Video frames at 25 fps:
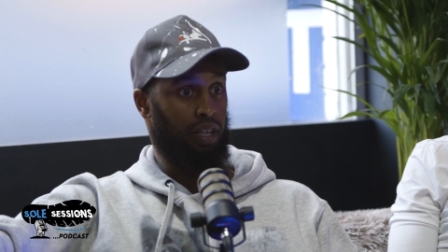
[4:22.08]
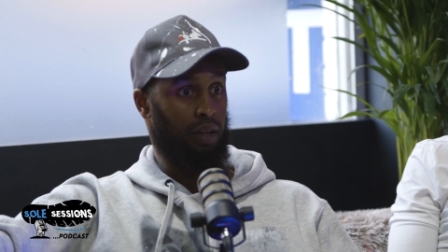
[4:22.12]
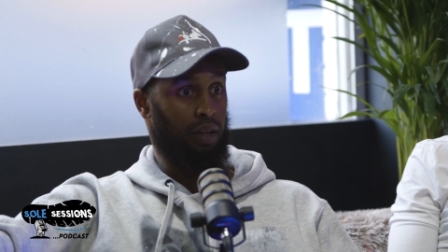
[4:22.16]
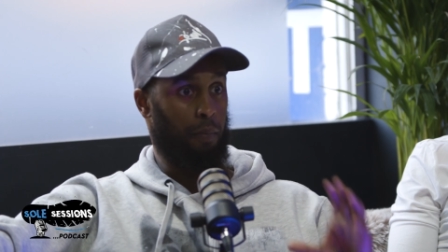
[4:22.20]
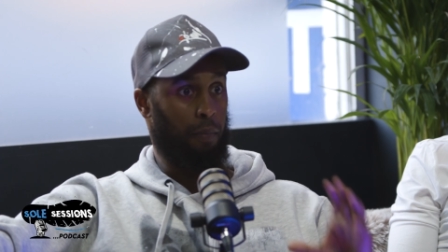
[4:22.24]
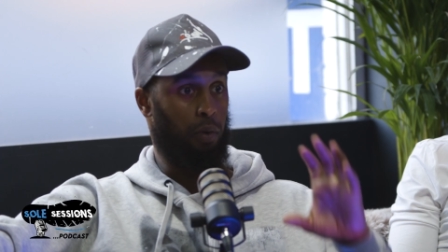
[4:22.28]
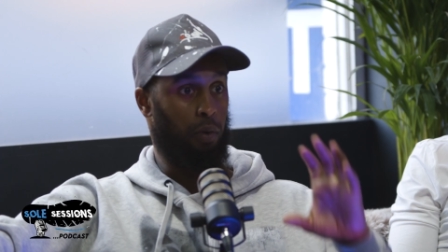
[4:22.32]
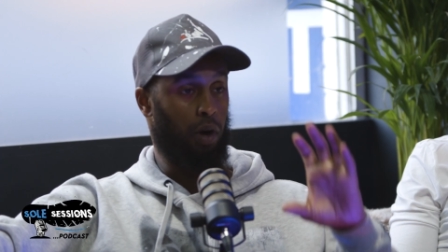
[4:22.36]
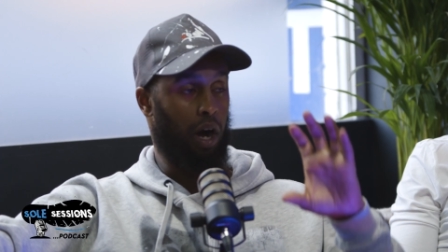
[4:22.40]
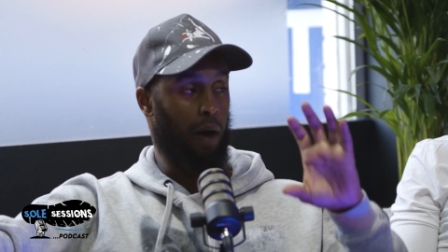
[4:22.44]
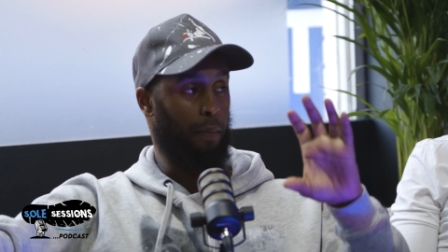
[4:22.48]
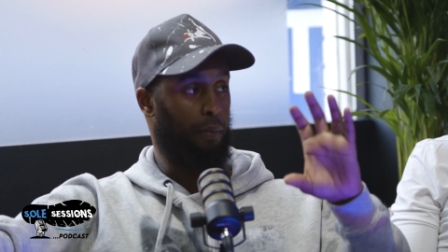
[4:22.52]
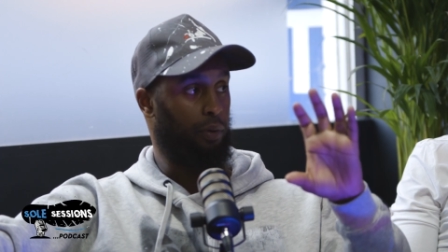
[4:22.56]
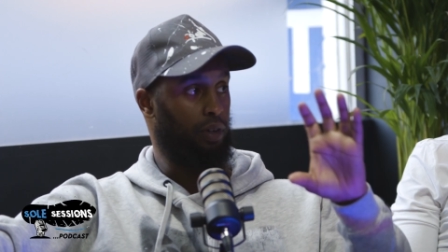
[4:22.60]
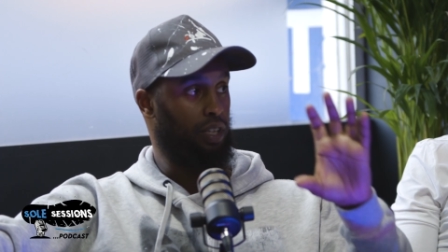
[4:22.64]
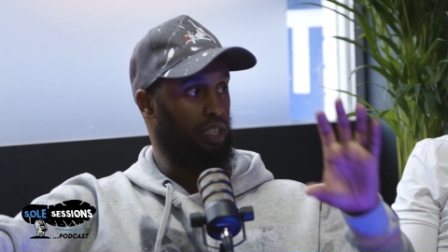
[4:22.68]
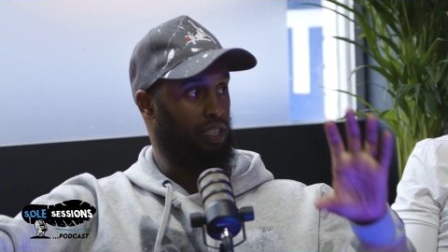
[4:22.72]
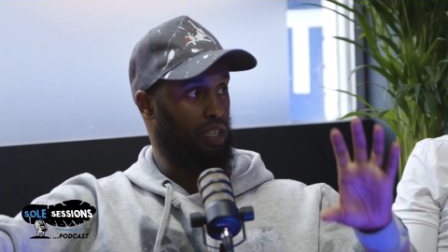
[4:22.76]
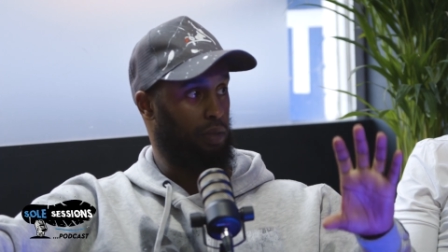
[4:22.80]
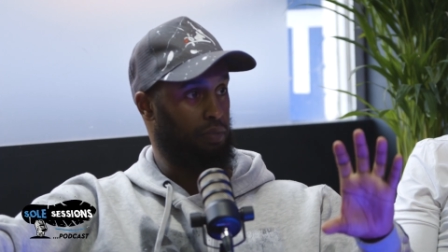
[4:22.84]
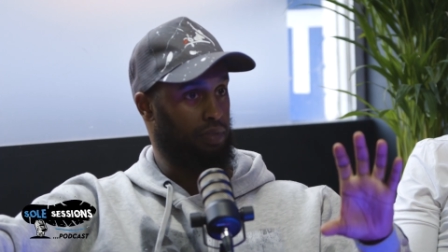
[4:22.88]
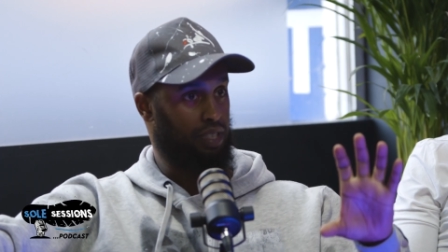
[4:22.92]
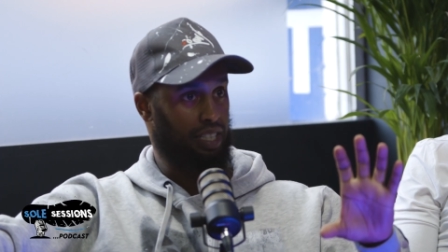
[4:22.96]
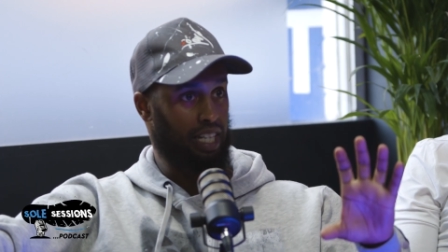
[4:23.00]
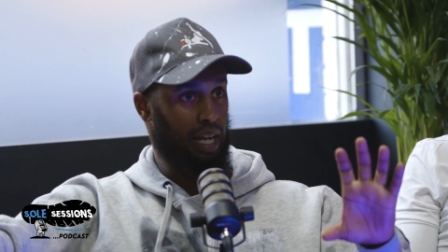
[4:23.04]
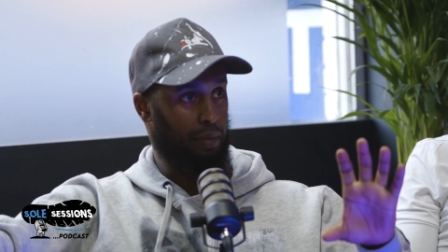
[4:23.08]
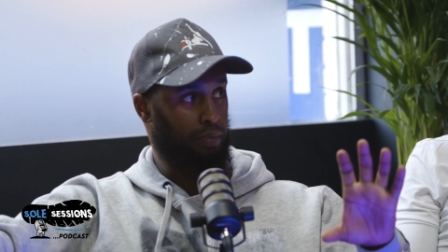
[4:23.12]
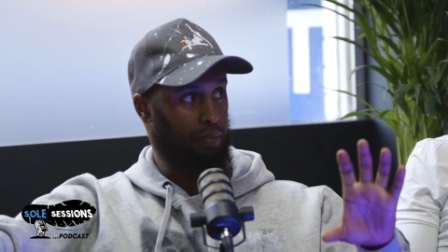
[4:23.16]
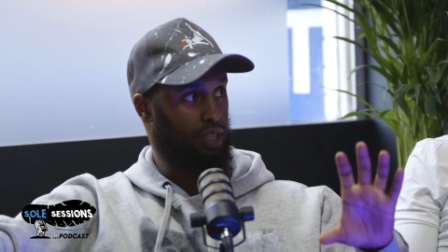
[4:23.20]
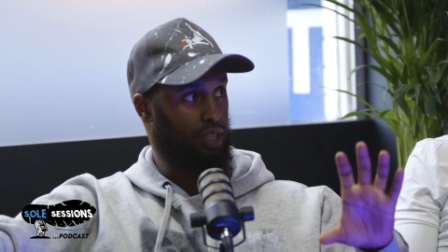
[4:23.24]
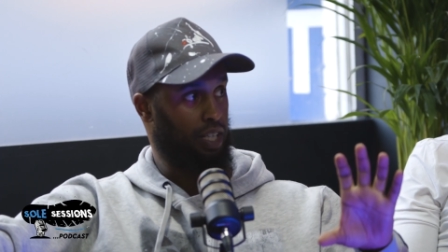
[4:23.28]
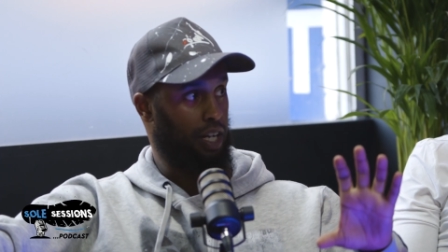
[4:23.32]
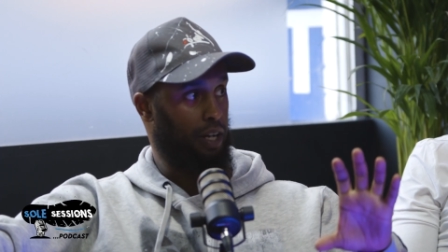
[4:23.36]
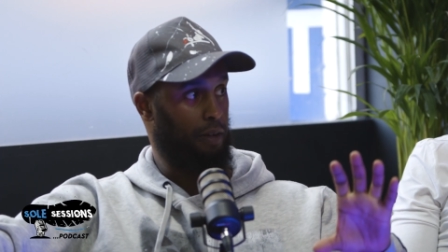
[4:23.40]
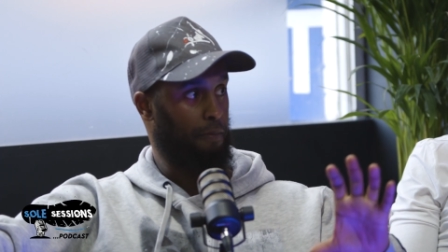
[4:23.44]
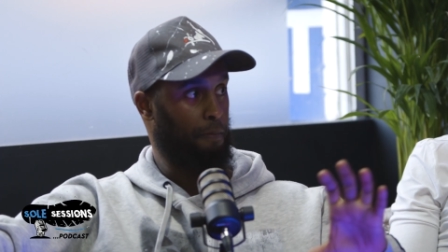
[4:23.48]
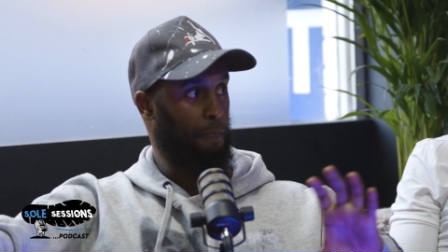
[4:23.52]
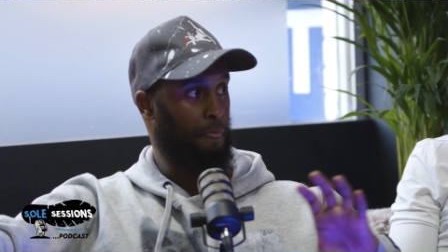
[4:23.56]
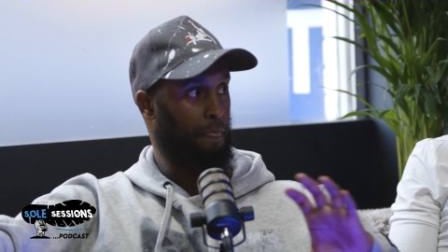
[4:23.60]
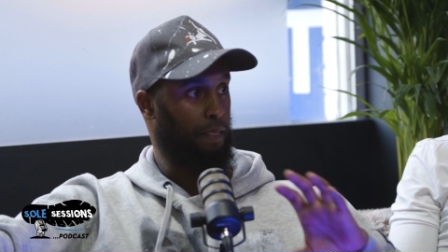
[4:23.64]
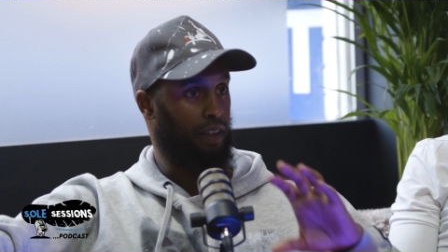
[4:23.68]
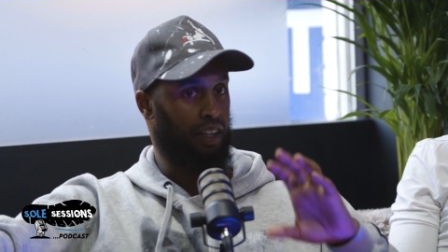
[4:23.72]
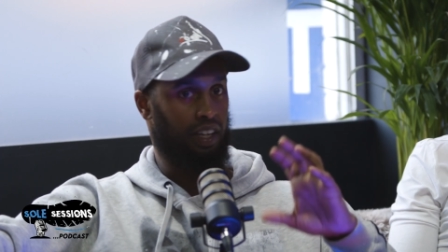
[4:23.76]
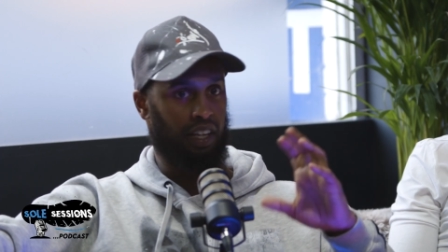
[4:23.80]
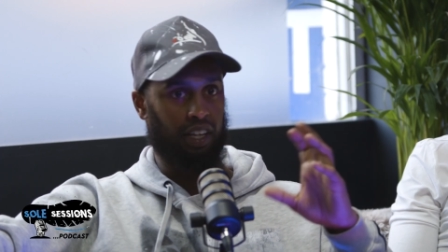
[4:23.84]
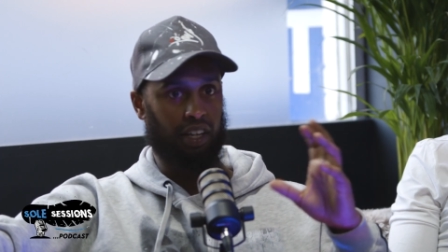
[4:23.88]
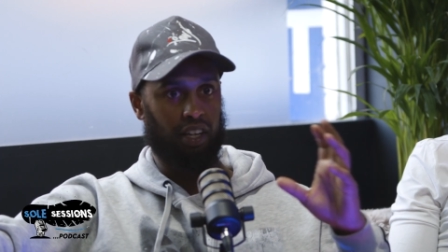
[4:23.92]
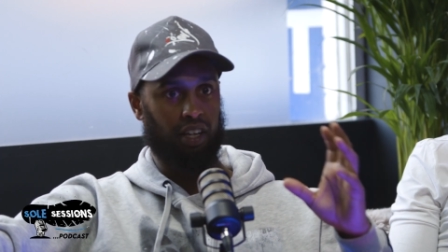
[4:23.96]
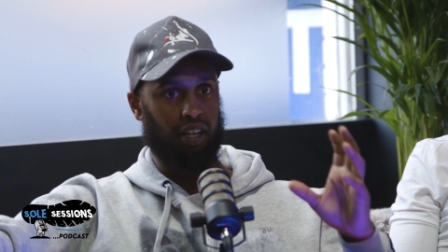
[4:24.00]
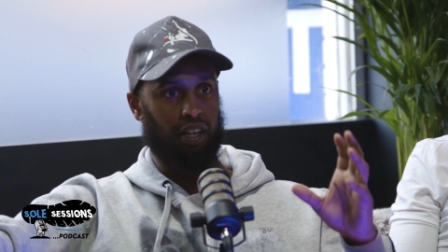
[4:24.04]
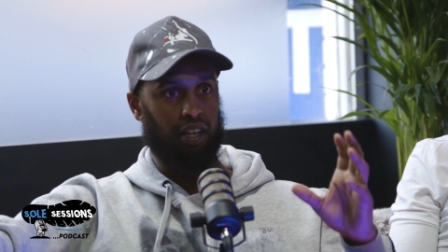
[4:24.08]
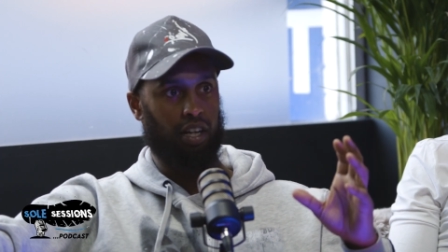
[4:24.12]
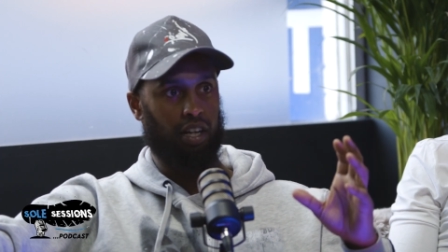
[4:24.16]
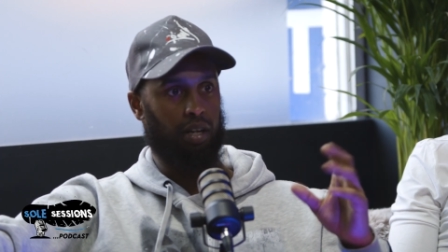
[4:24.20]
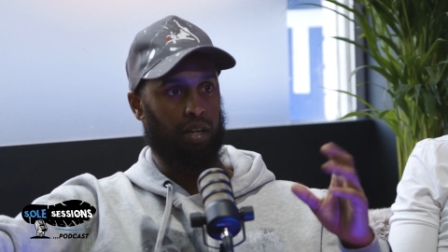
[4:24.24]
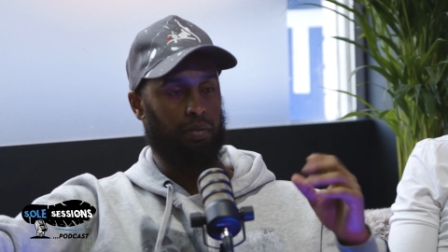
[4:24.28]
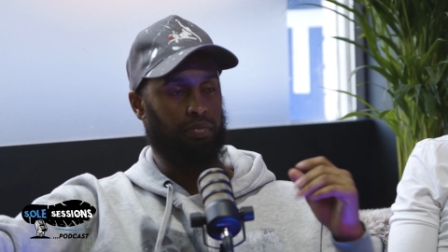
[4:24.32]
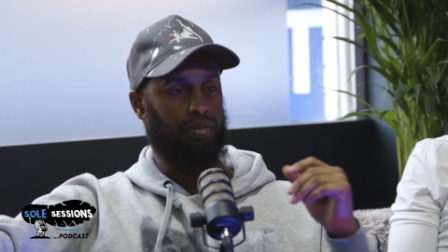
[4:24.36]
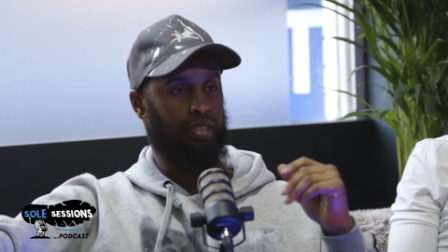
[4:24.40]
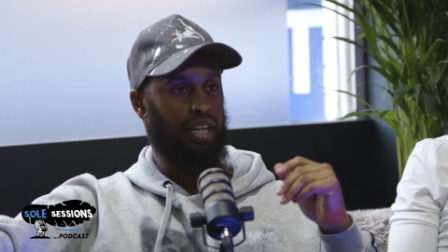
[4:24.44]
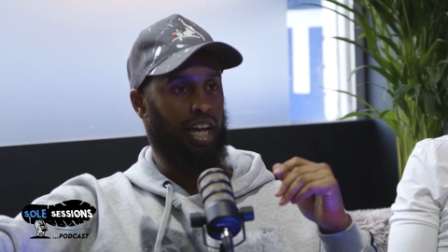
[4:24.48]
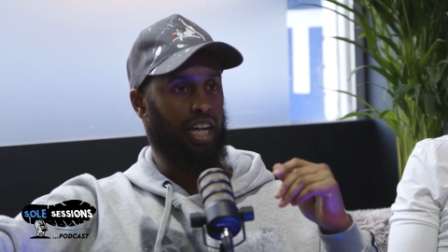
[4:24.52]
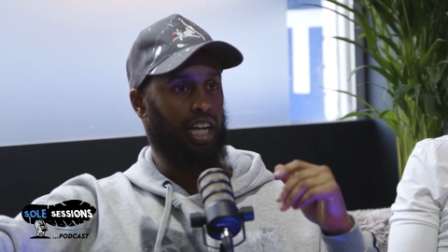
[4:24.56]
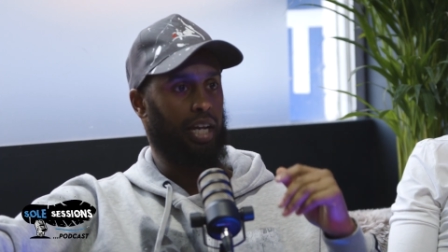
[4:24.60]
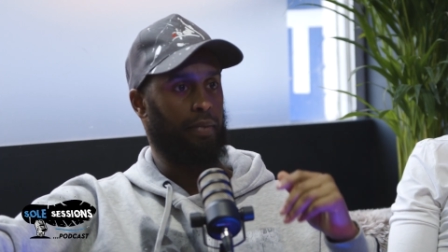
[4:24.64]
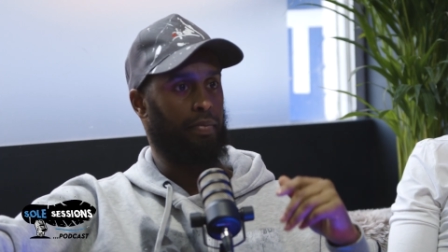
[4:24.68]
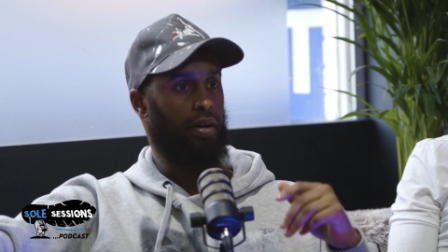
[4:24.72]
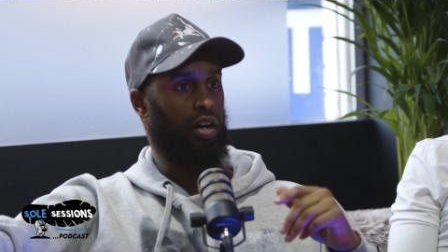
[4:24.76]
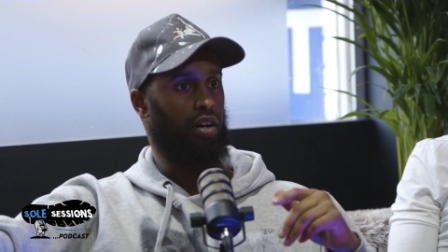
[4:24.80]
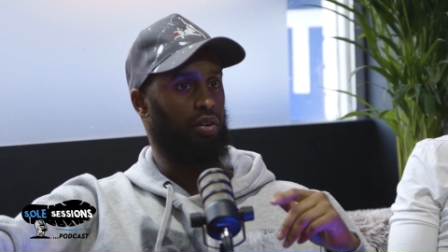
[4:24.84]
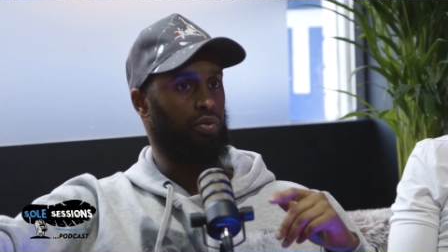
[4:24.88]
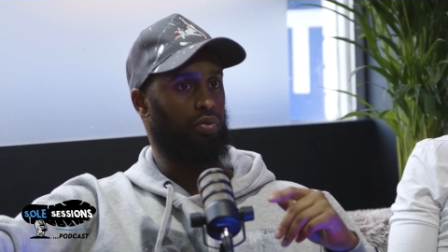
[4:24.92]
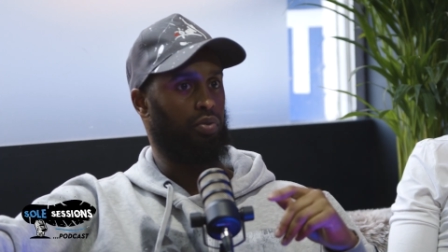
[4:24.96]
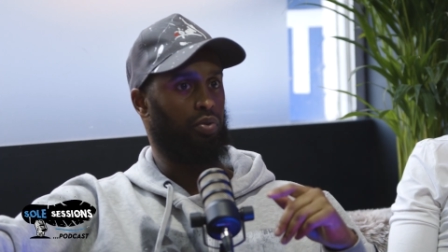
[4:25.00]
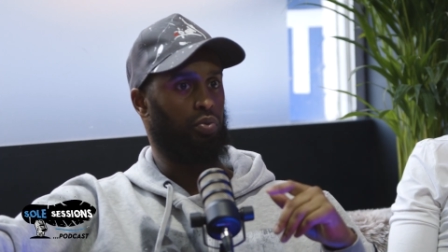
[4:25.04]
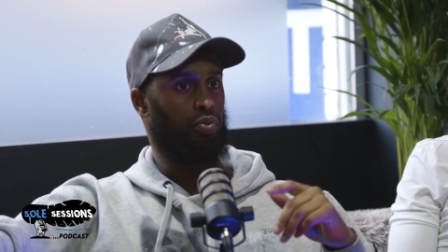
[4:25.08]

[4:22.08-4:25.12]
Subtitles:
put up on his Snapchat, something about